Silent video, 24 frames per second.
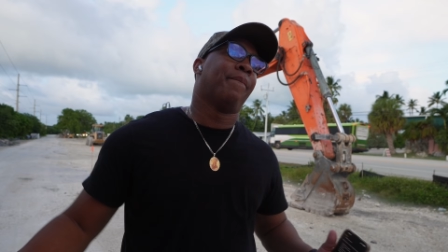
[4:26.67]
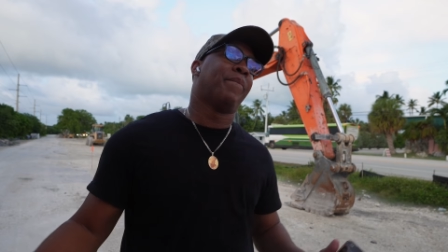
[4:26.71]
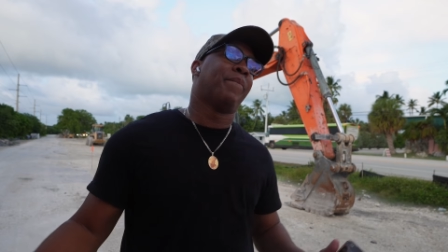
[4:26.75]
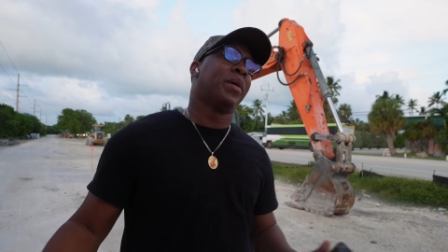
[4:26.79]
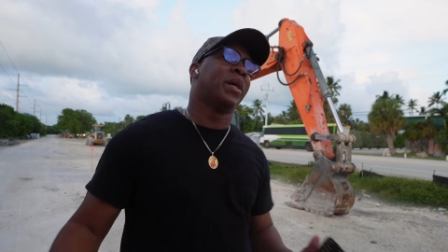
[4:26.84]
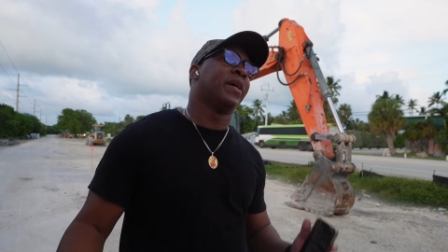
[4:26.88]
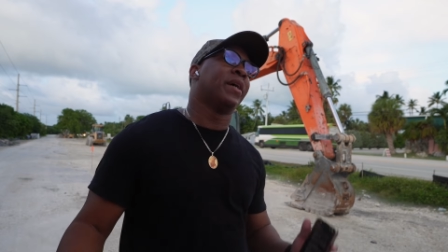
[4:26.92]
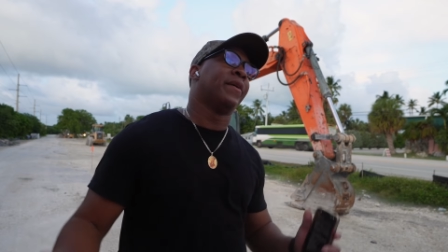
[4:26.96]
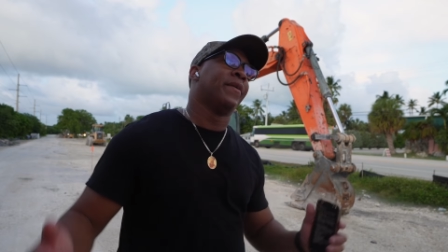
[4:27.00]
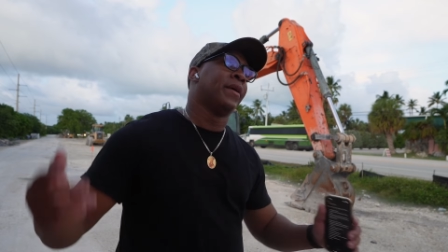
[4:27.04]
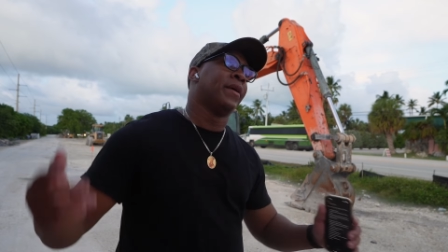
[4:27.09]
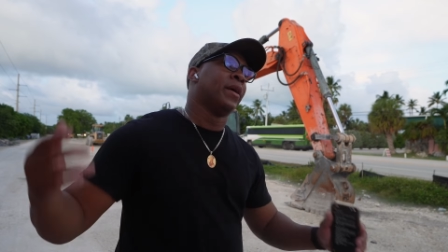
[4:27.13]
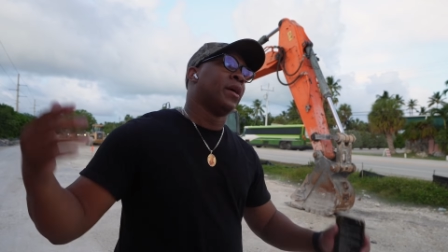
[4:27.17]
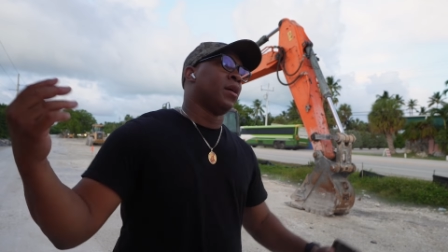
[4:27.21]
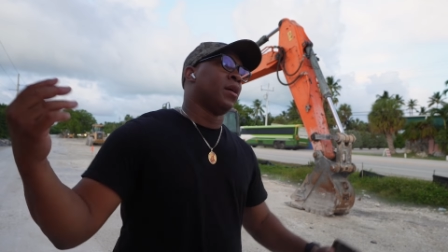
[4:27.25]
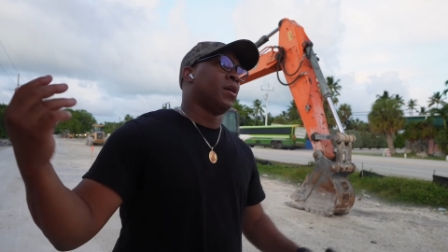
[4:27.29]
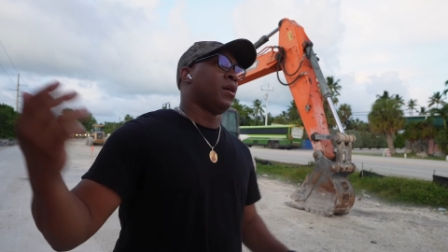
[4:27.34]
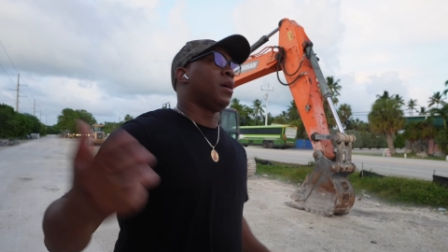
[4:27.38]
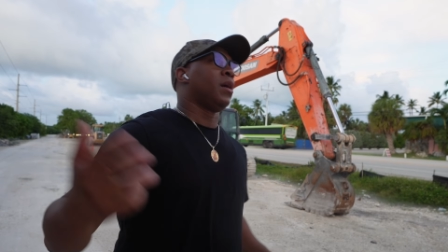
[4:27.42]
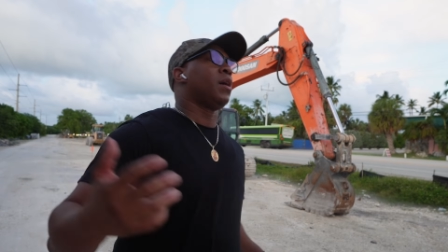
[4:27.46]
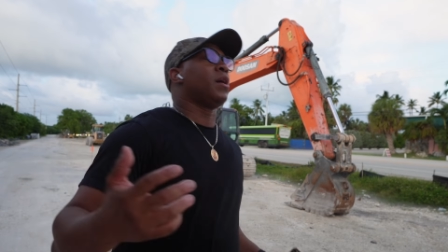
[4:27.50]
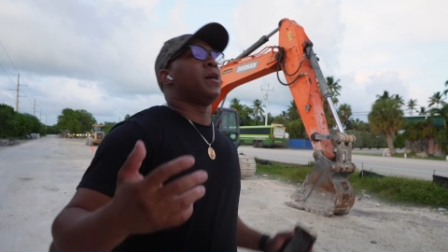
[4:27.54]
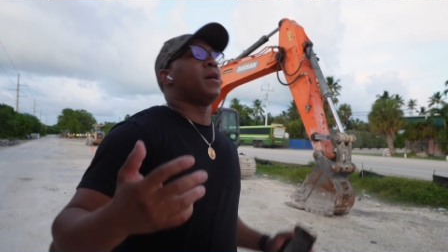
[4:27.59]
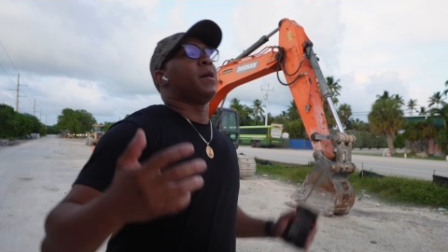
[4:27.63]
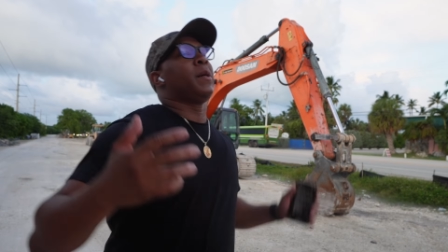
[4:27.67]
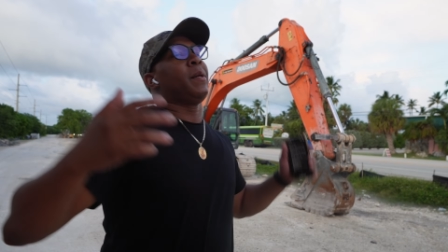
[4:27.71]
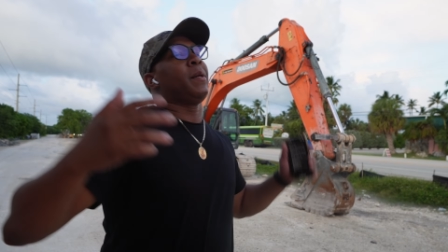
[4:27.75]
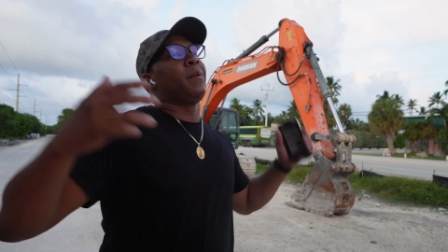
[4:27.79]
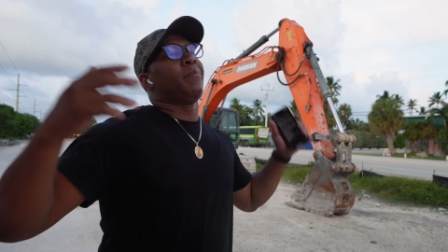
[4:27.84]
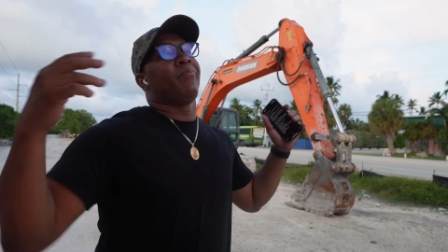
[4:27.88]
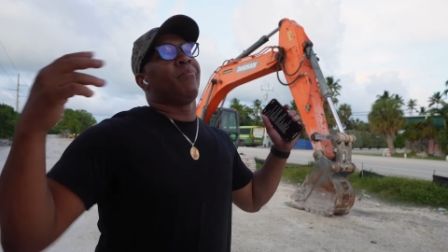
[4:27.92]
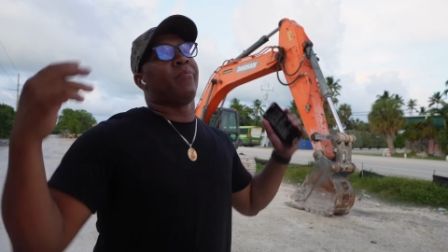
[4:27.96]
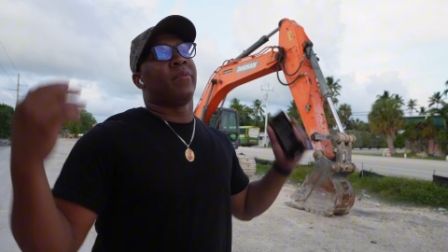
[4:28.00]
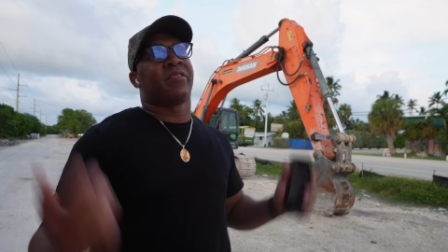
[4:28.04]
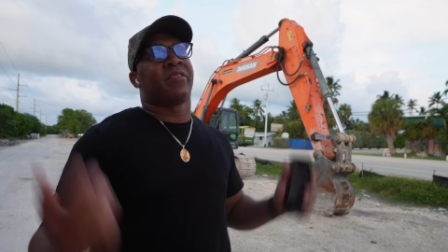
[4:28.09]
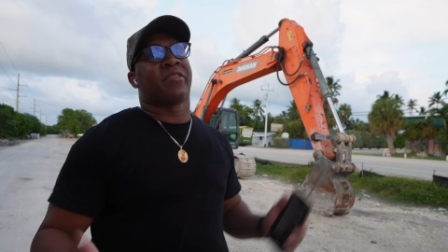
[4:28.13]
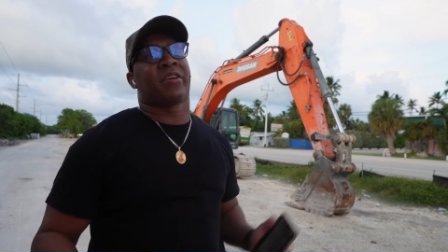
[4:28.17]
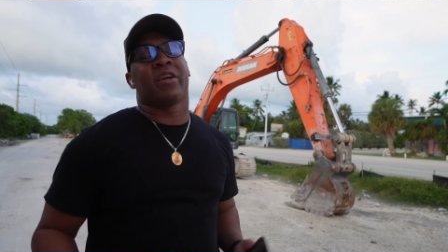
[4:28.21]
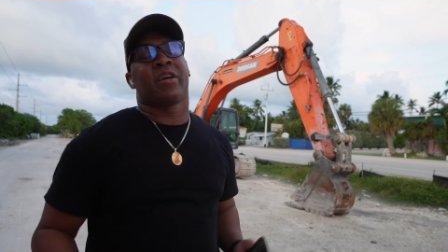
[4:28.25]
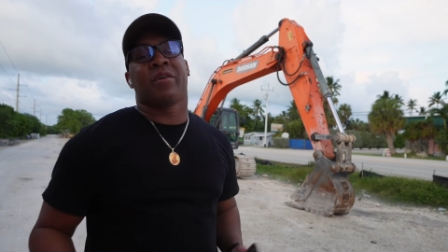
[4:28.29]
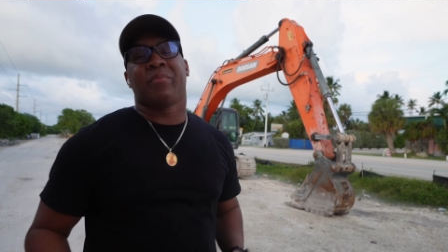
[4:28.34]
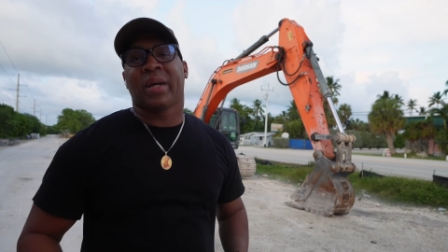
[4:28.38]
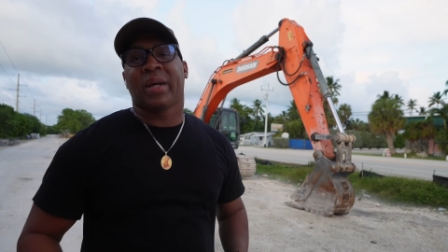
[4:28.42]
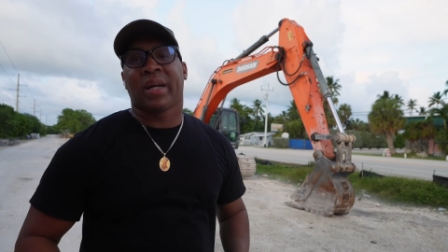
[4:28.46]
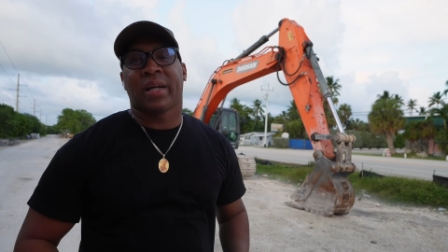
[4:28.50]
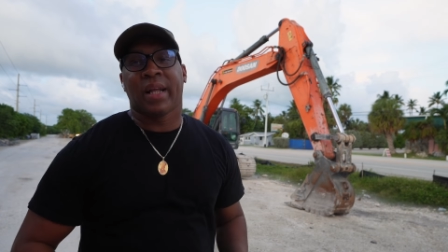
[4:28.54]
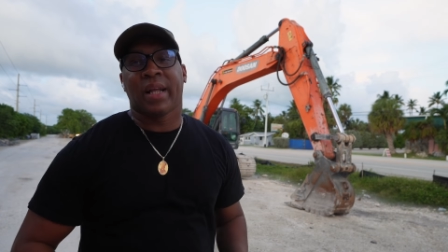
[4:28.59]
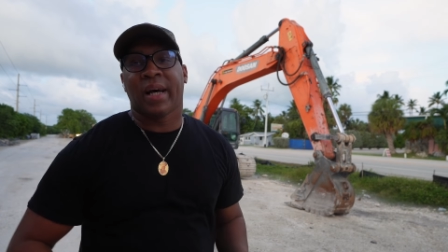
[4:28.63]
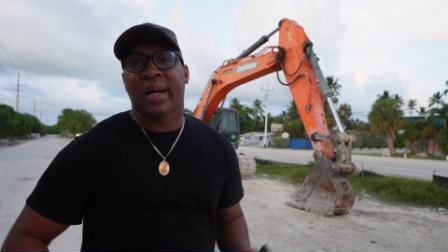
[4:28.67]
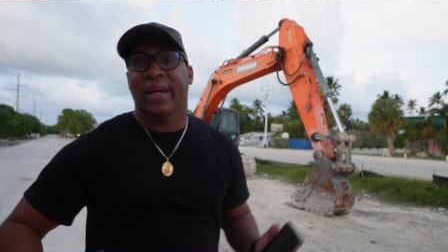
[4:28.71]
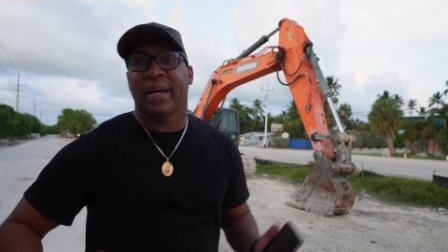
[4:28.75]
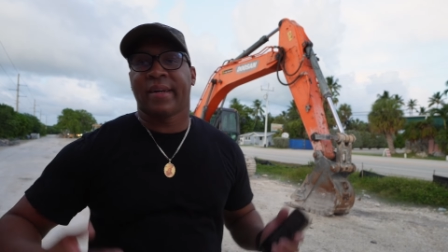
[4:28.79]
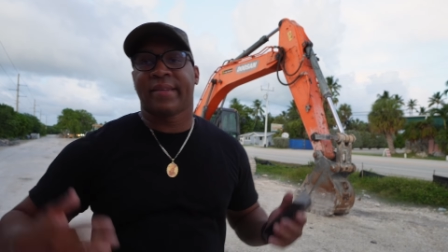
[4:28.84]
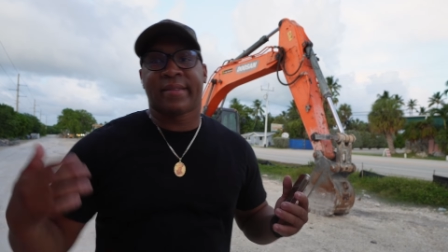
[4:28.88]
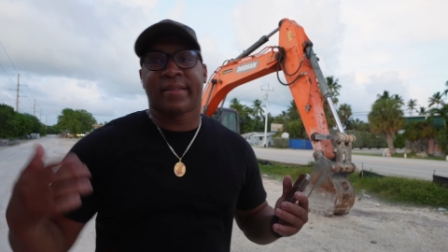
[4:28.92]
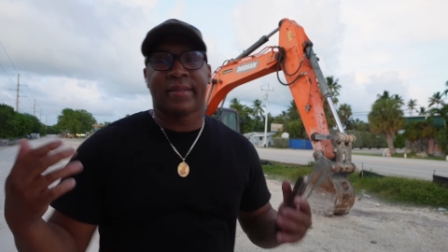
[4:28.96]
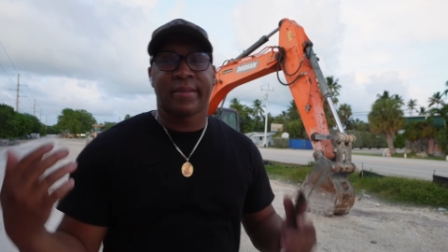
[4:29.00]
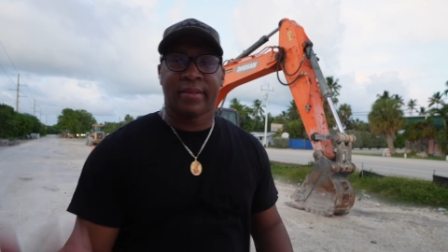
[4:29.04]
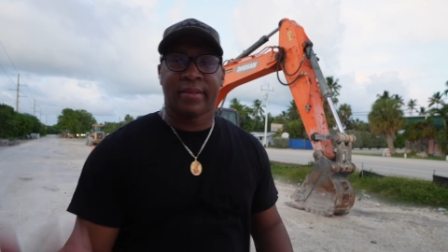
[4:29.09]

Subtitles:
but securement class,